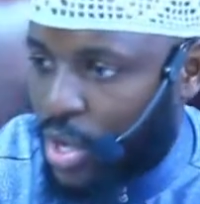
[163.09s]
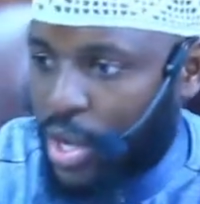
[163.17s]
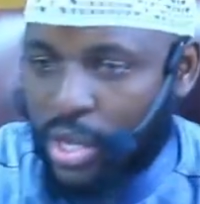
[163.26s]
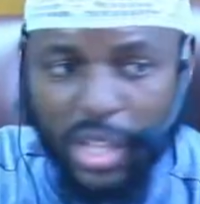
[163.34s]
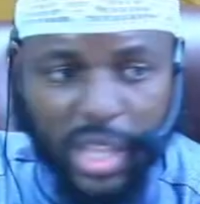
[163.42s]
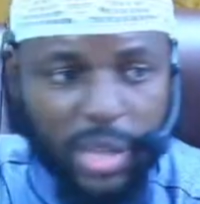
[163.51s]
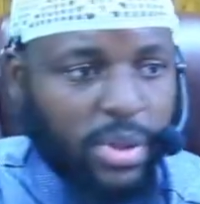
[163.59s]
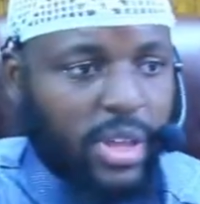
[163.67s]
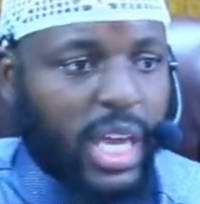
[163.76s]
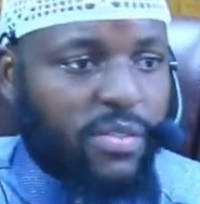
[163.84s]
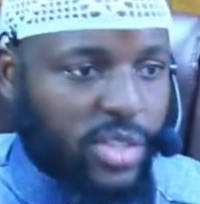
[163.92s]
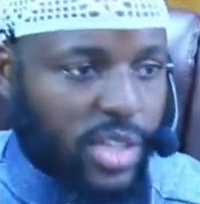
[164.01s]
The other brother
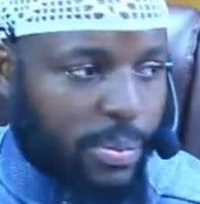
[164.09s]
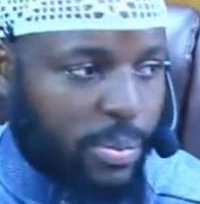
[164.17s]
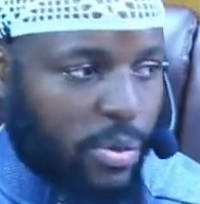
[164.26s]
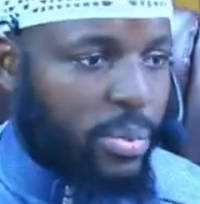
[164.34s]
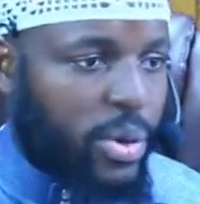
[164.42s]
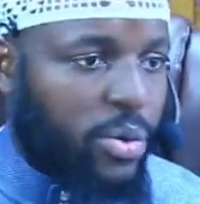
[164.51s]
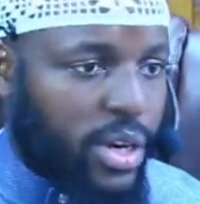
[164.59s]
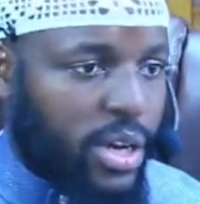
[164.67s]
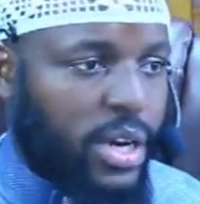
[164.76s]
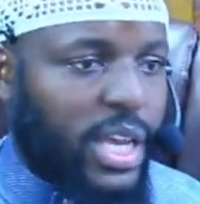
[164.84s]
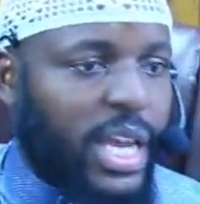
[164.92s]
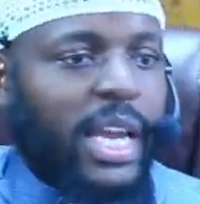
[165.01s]
gave example of milk and
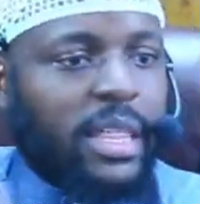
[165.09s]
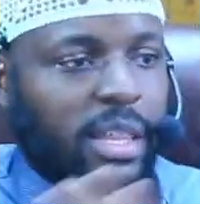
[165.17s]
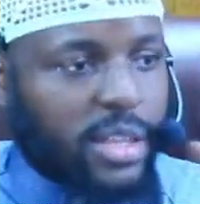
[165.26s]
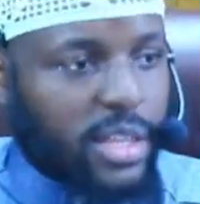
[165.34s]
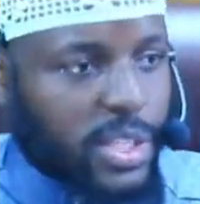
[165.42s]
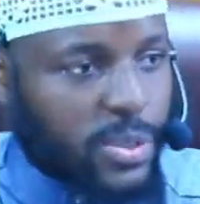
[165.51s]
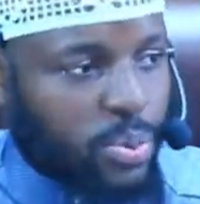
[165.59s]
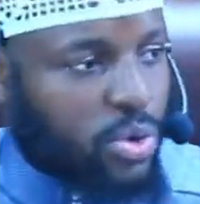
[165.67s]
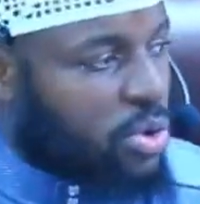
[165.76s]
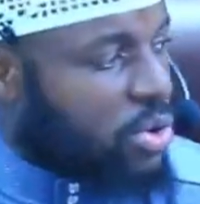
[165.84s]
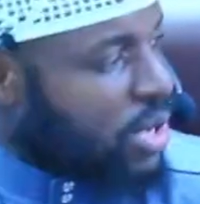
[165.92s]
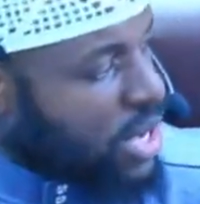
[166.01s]
honey. Anything that's pure
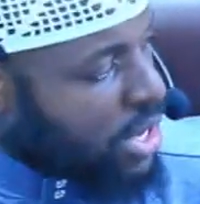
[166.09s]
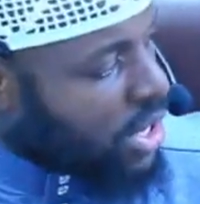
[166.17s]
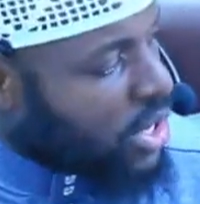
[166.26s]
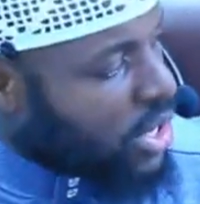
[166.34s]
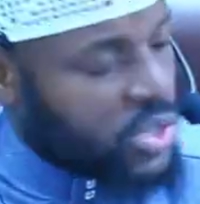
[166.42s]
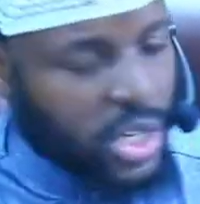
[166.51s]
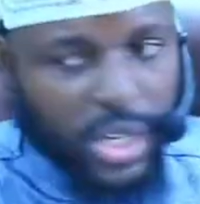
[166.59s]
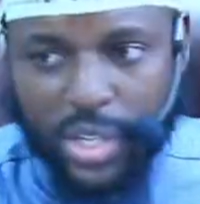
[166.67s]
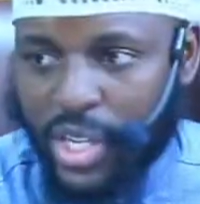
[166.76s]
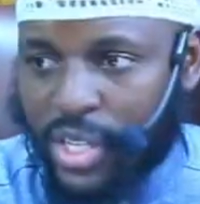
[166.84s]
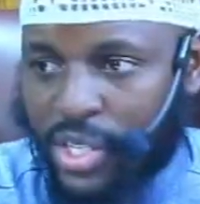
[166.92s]
goes under this category.